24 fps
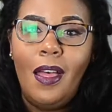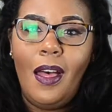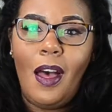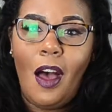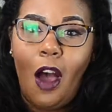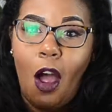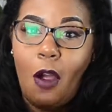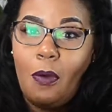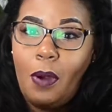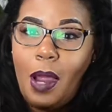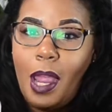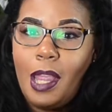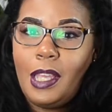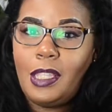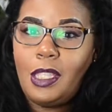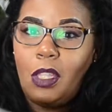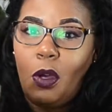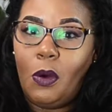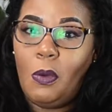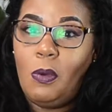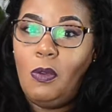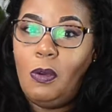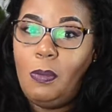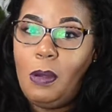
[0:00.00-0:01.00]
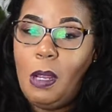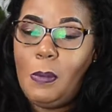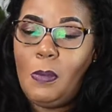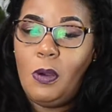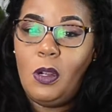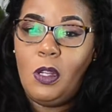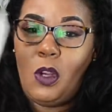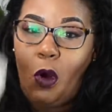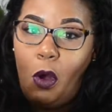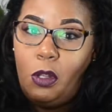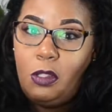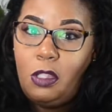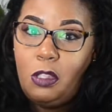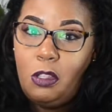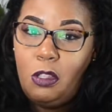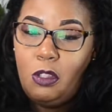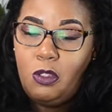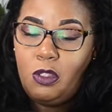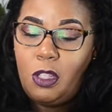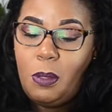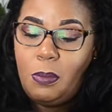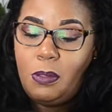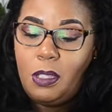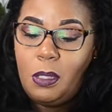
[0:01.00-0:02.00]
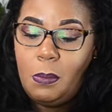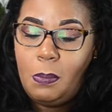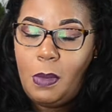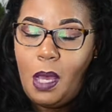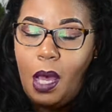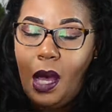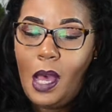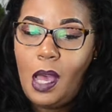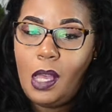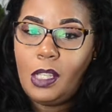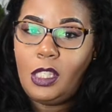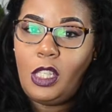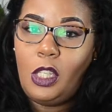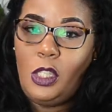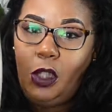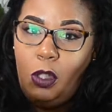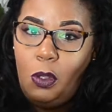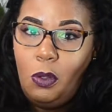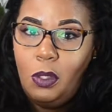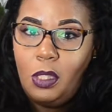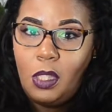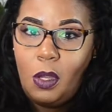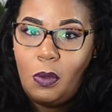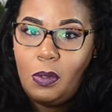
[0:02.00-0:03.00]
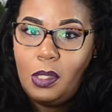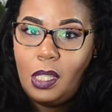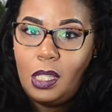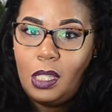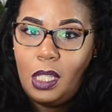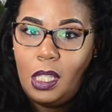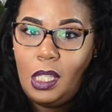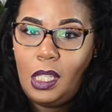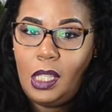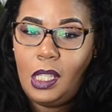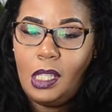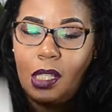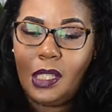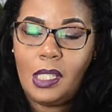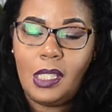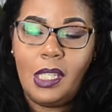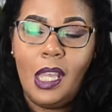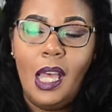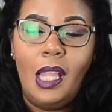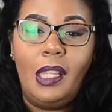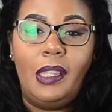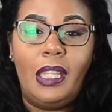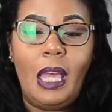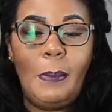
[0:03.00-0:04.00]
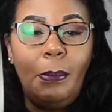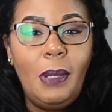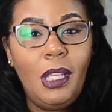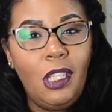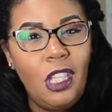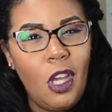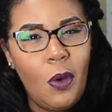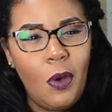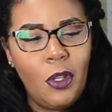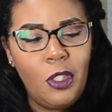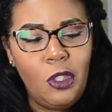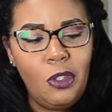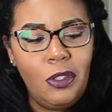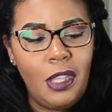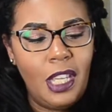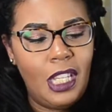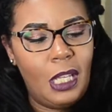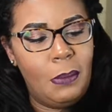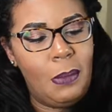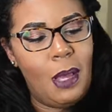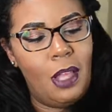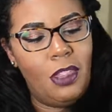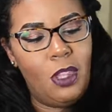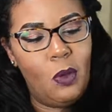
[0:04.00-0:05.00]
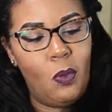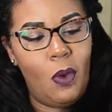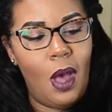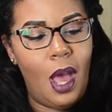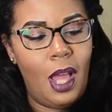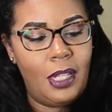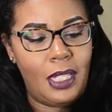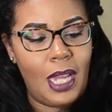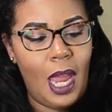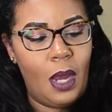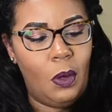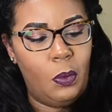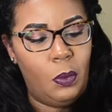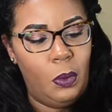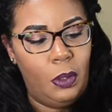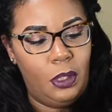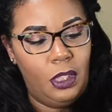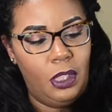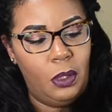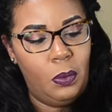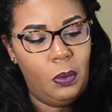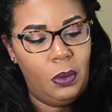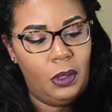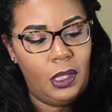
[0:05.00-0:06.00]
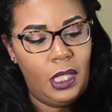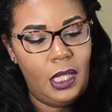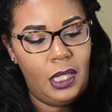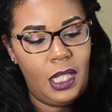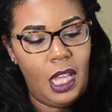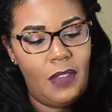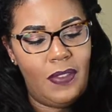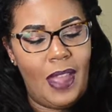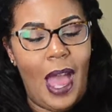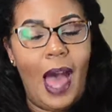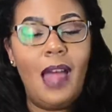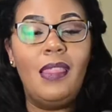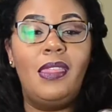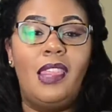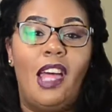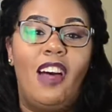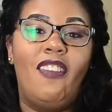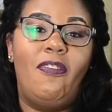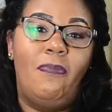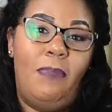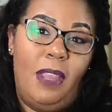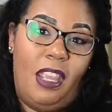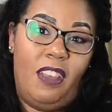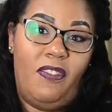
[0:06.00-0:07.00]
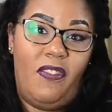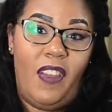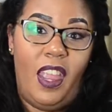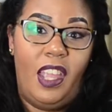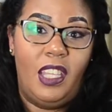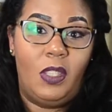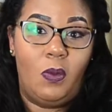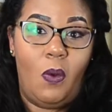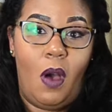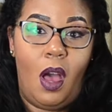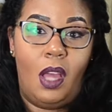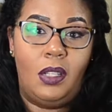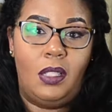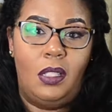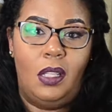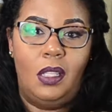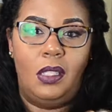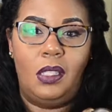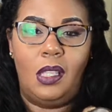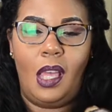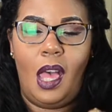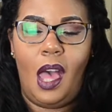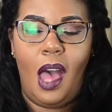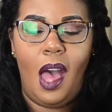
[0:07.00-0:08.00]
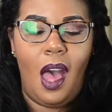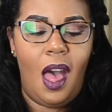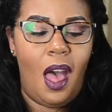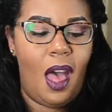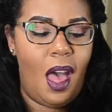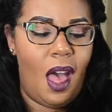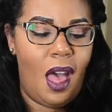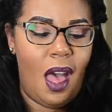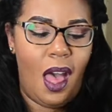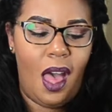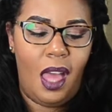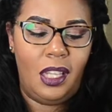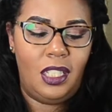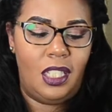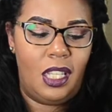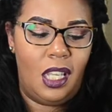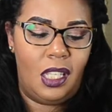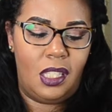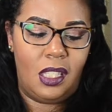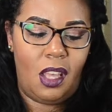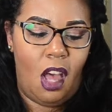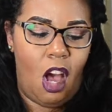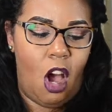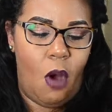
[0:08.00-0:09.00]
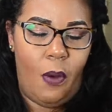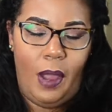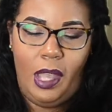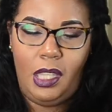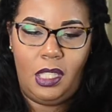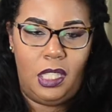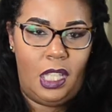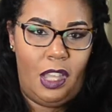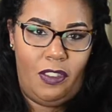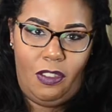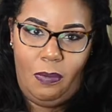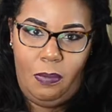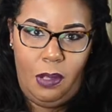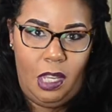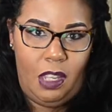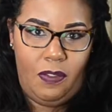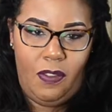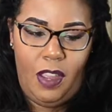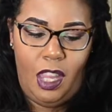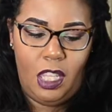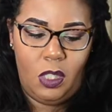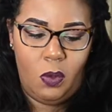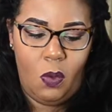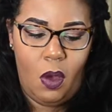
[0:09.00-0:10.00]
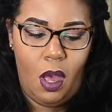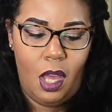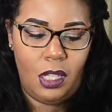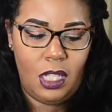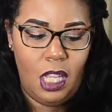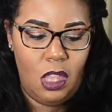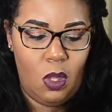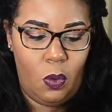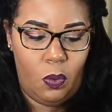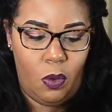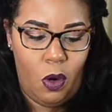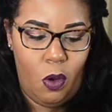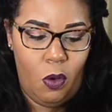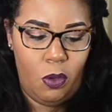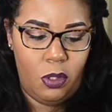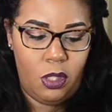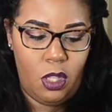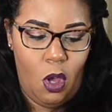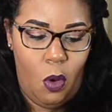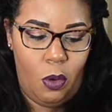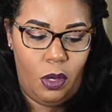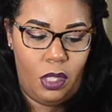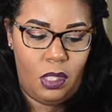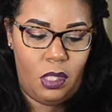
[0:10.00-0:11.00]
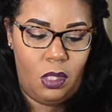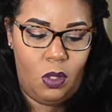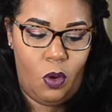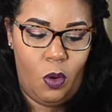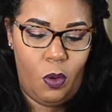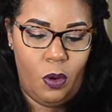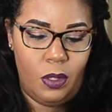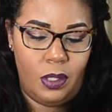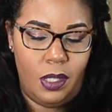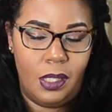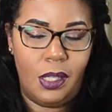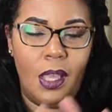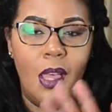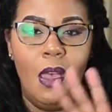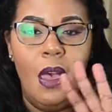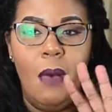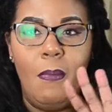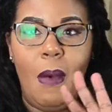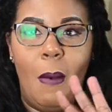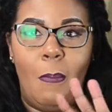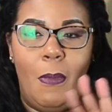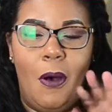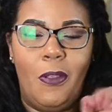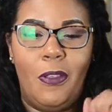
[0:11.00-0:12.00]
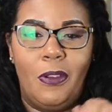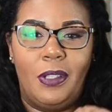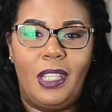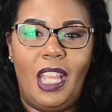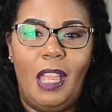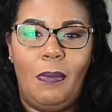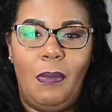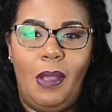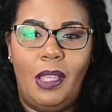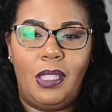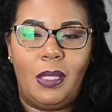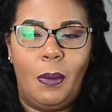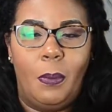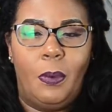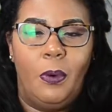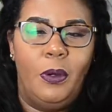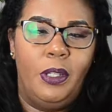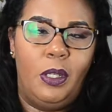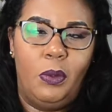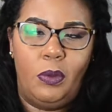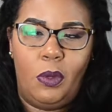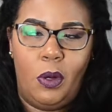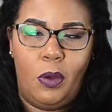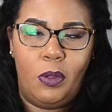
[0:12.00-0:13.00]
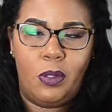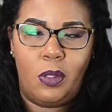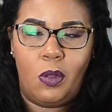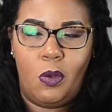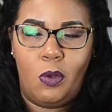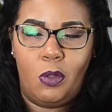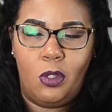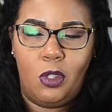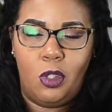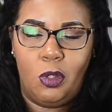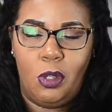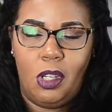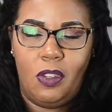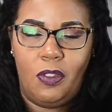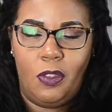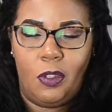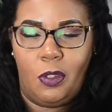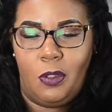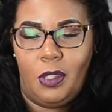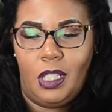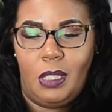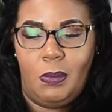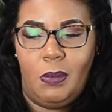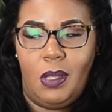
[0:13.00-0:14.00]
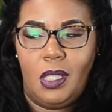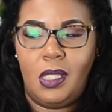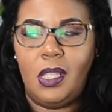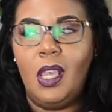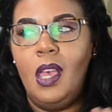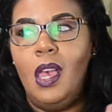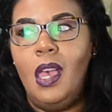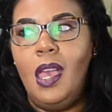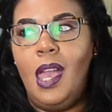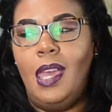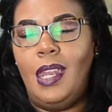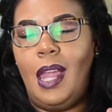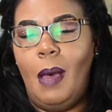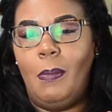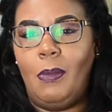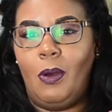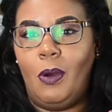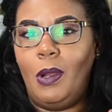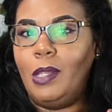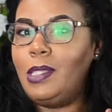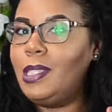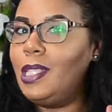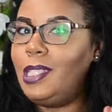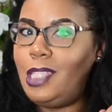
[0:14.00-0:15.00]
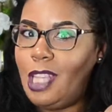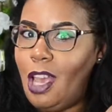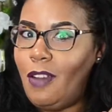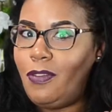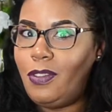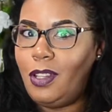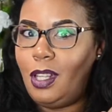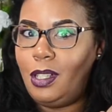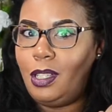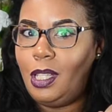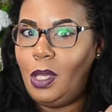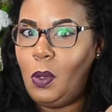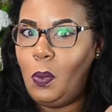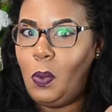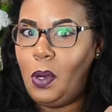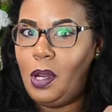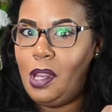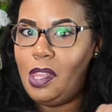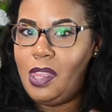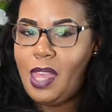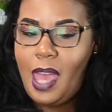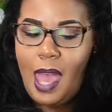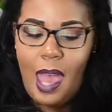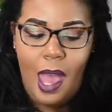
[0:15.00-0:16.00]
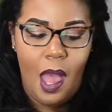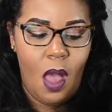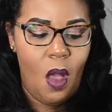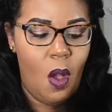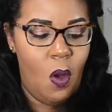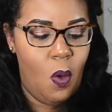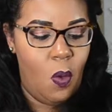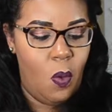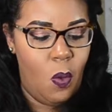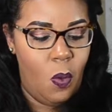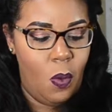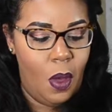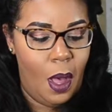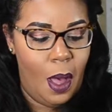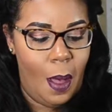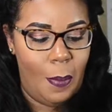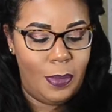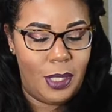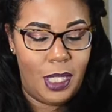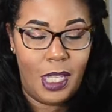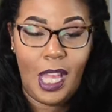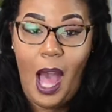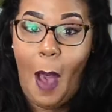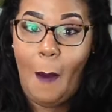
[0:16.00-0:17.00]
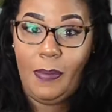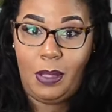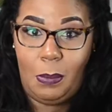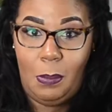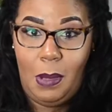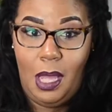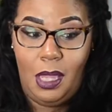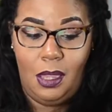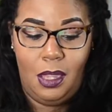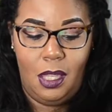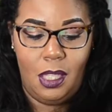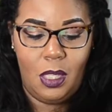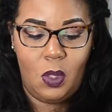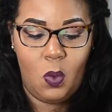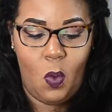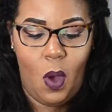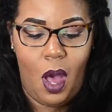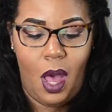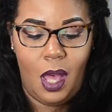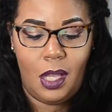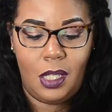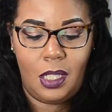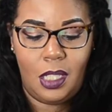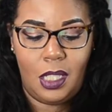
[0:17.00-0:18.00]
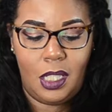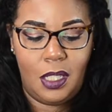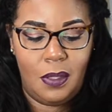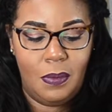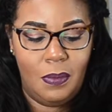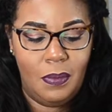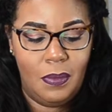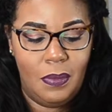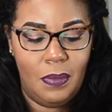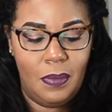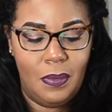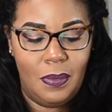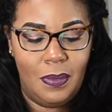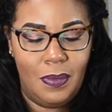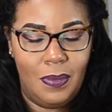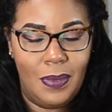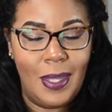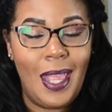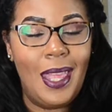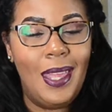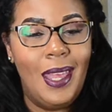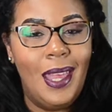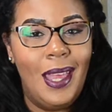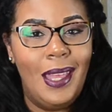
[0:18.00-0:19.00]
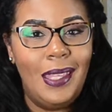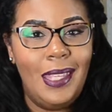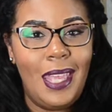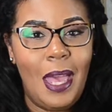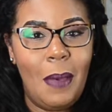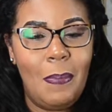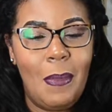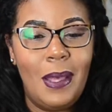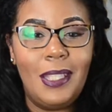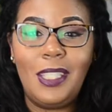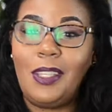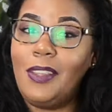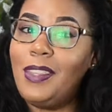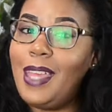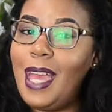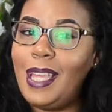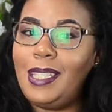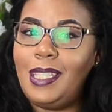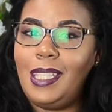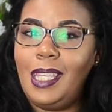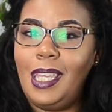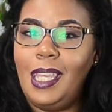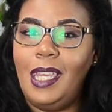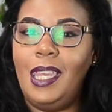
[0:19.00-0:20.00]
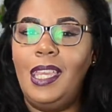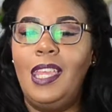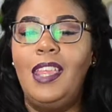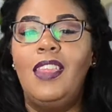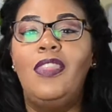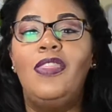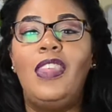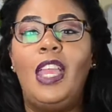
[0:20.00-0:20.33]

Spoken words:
All right, so remember, go into the description box, use those links. Let me know what you think about the watch. I really, really love it. I love big face watches. I just always love a big face watch. And the rose gold is gorgeous. My mother gave me some pretty rose gold jewelry for Christmas, and I'm going to definitely wear that to complement this watch. Yep, so that's it.